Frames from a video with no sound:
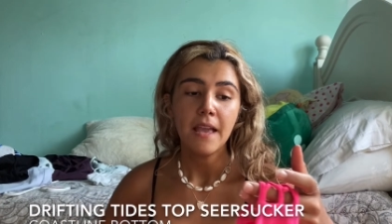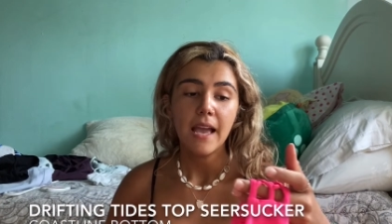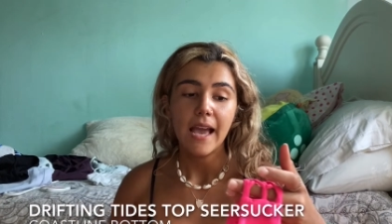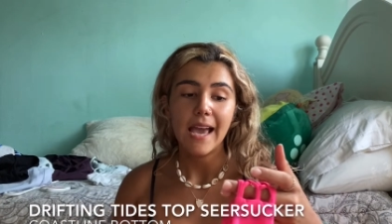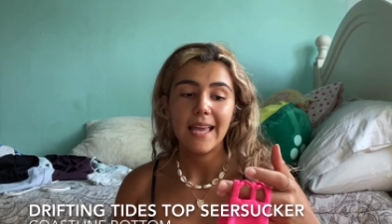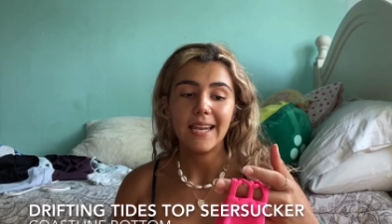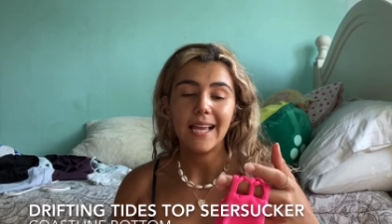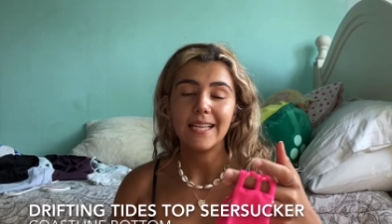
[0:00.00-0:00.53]

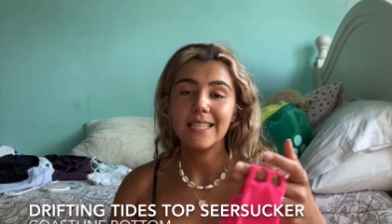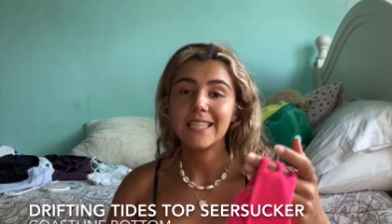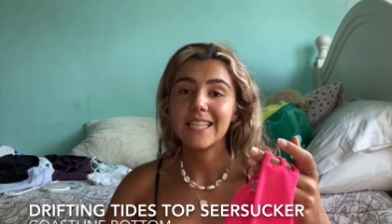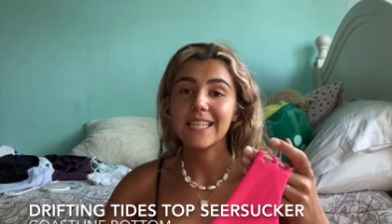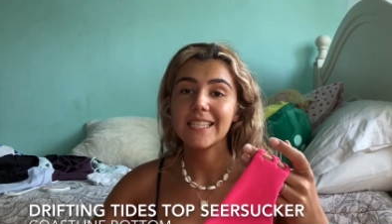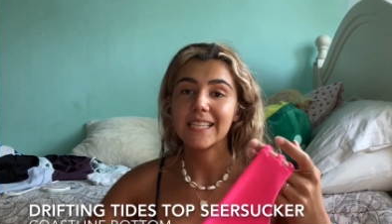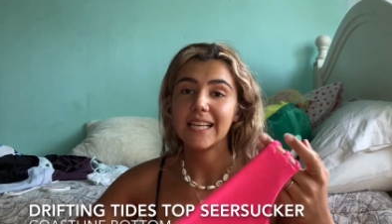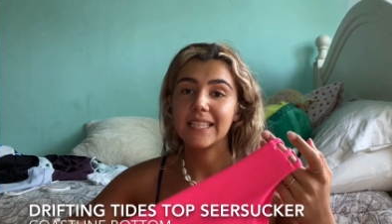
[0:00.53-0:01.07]
And I did get a
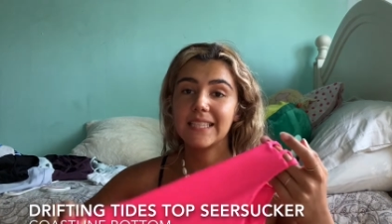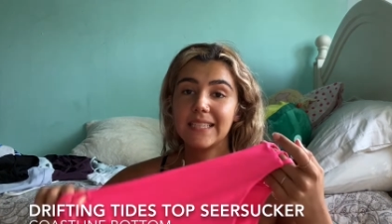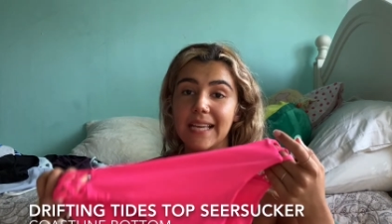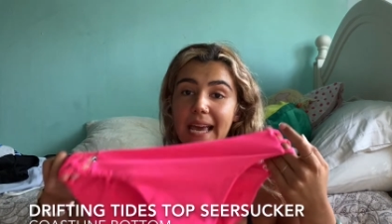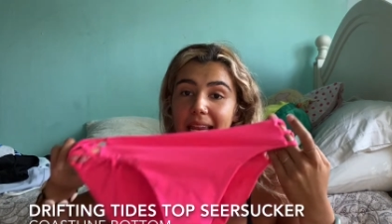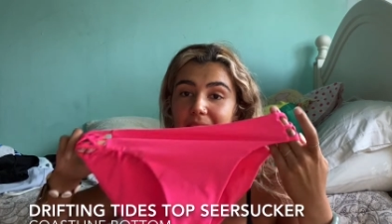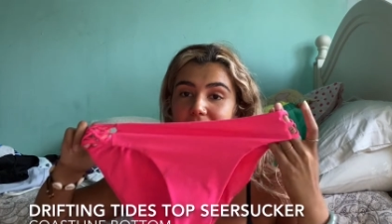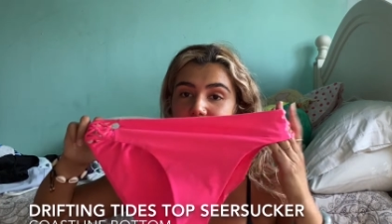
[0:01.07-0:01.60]
size
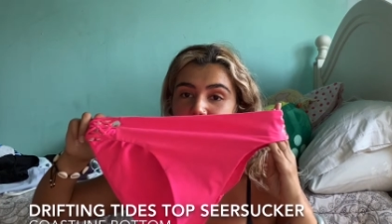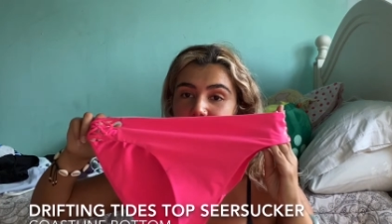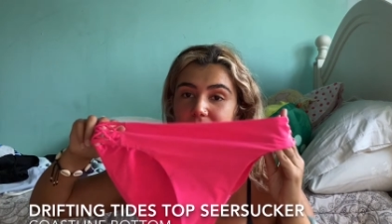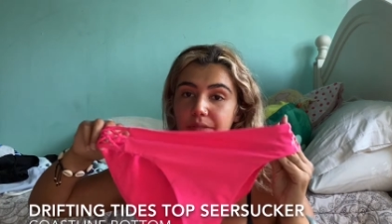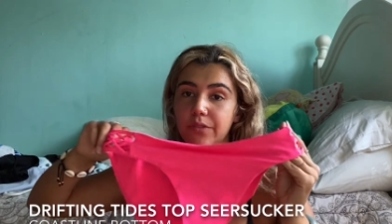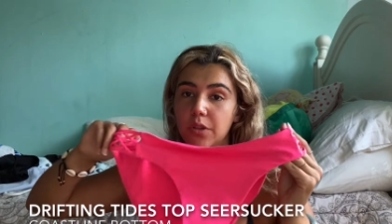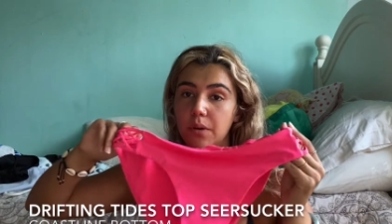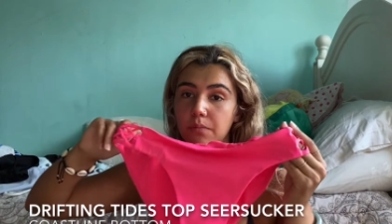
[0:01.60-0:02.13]
10 in these,
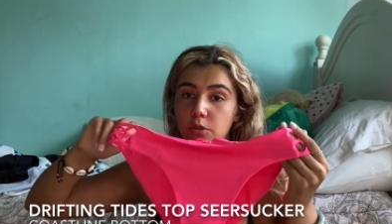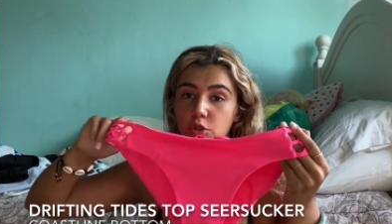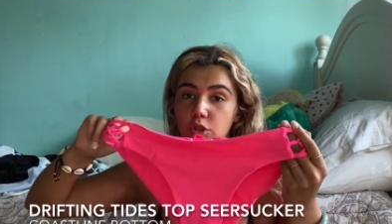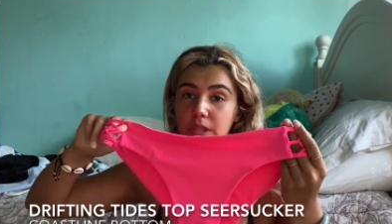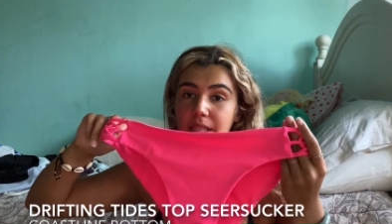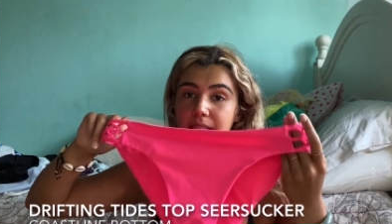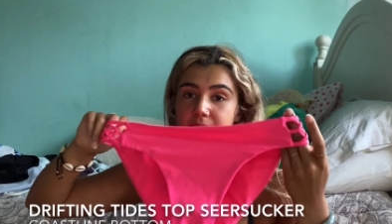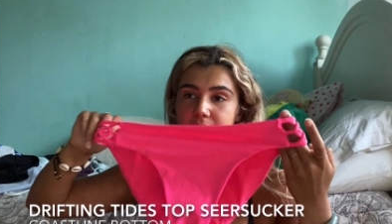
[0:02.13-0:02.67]
even though I'm
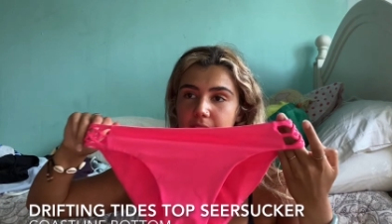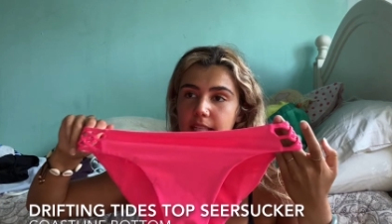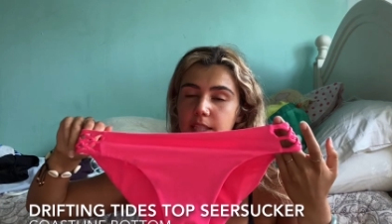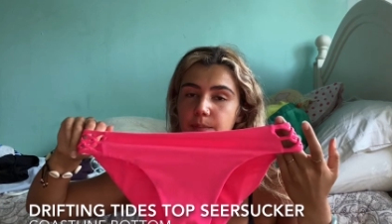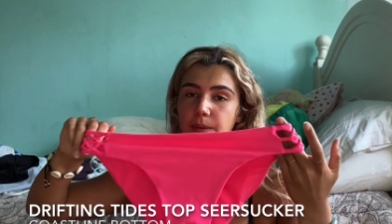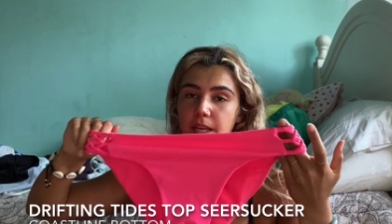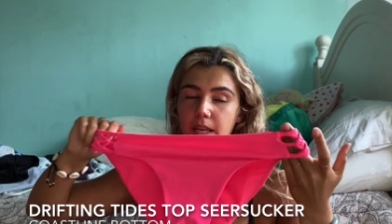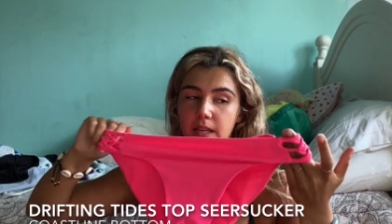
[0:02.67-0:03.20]
usually a 6,
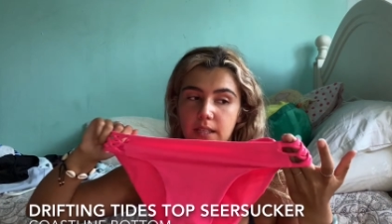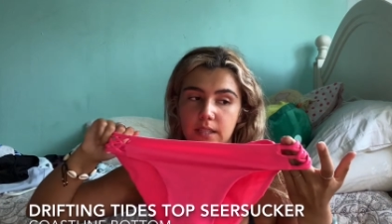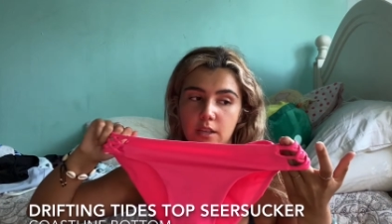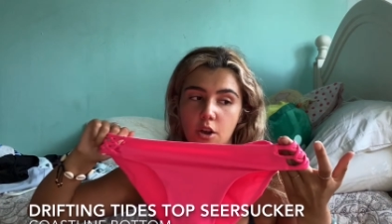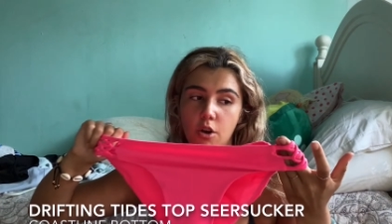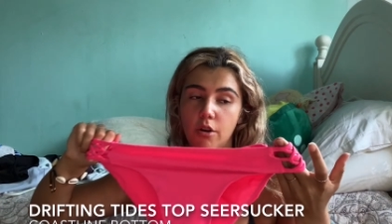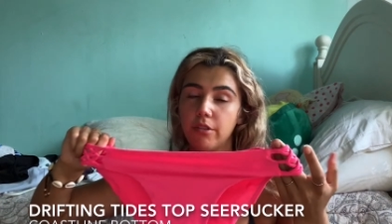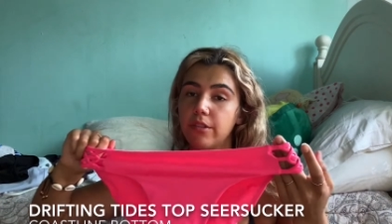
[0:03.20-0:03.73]
because
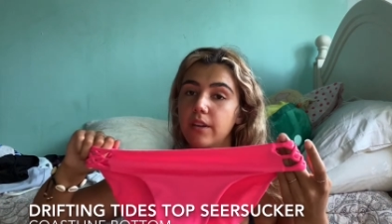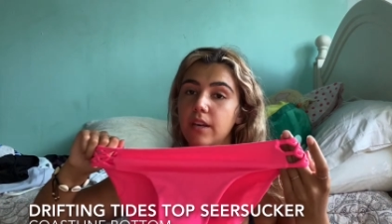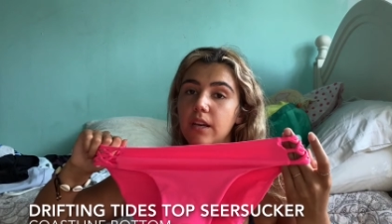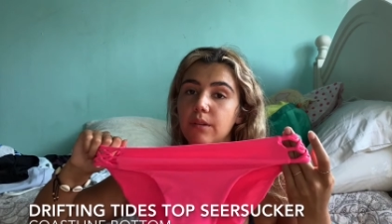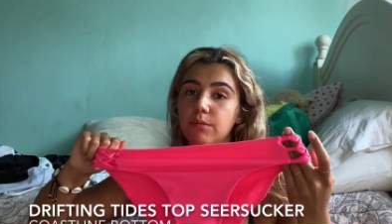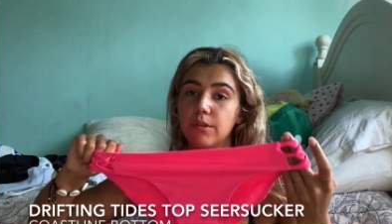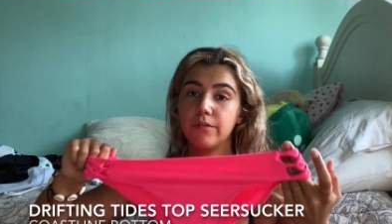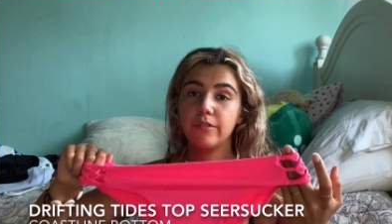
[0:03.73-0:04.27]
all the
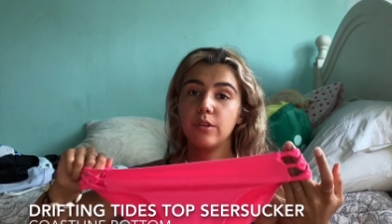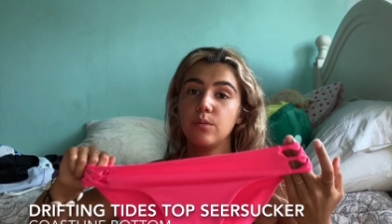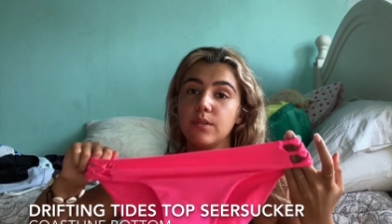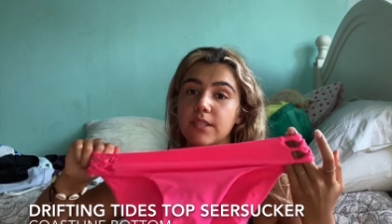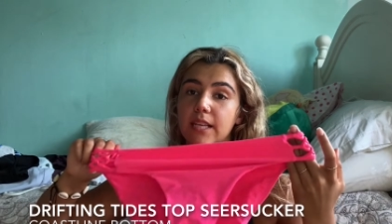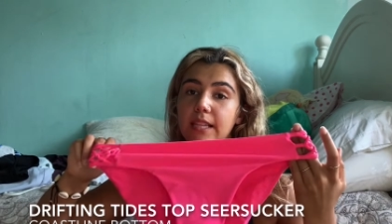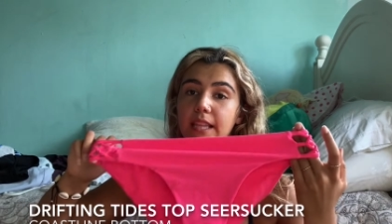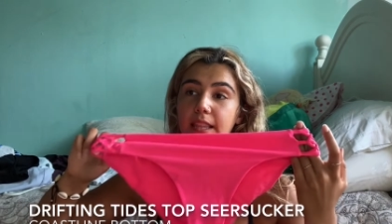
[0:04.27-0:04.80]
reviews
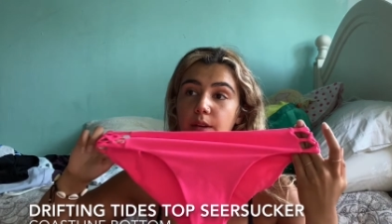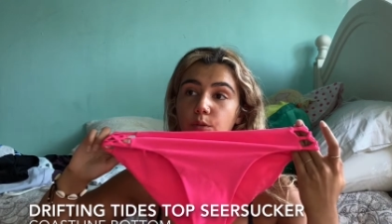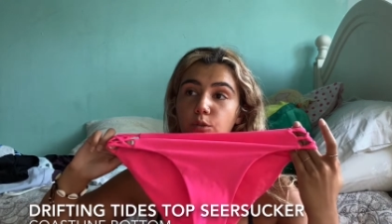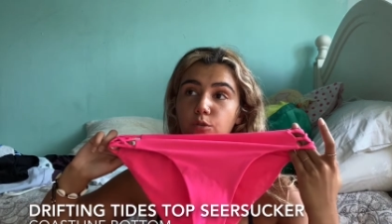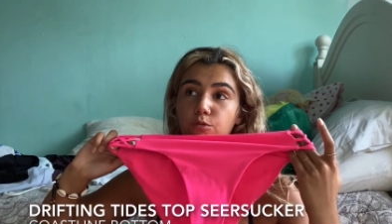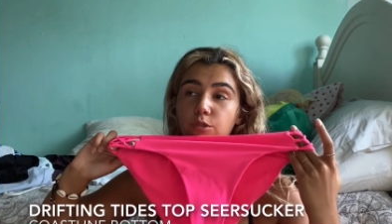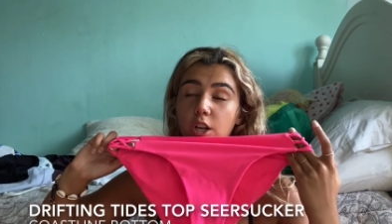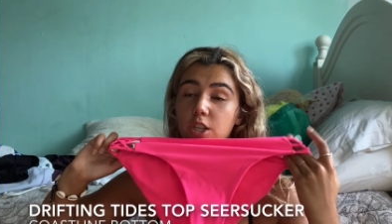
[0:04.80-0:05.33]
said that they were
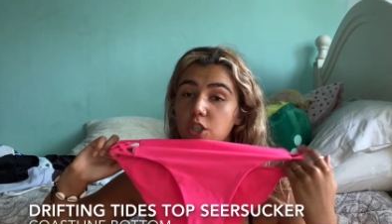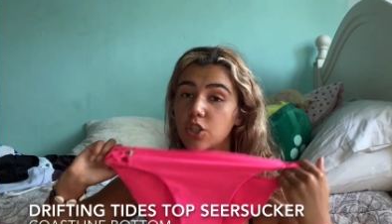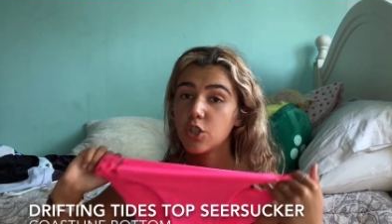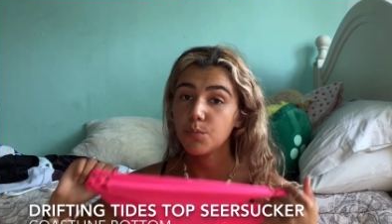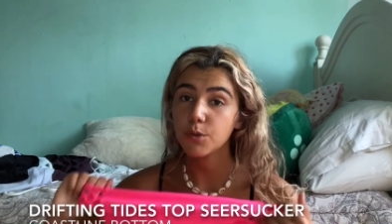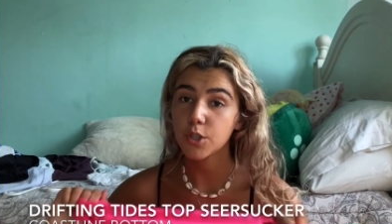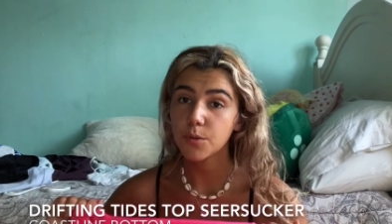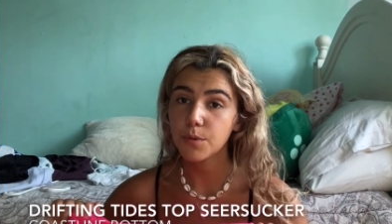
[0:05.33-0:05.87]
run
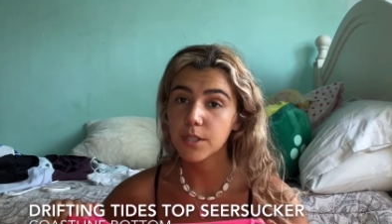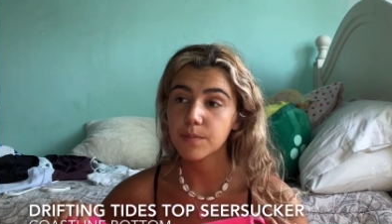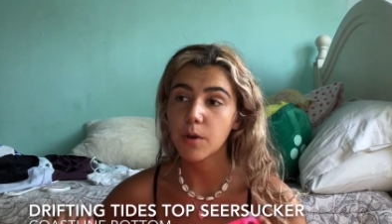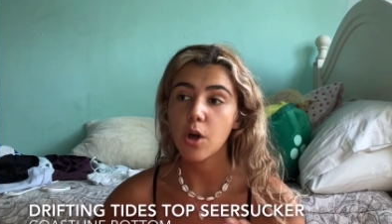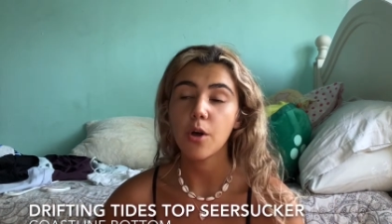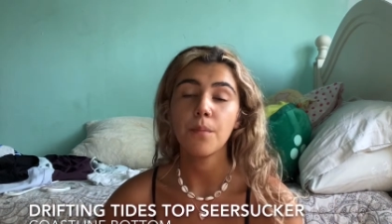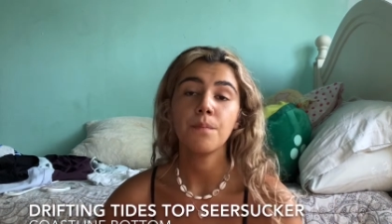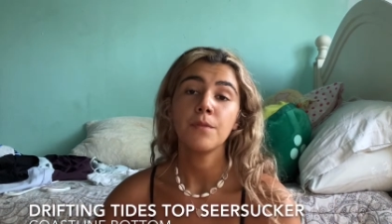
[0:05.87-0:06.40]
super, super
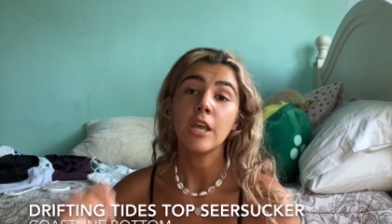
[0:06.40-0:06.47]
small,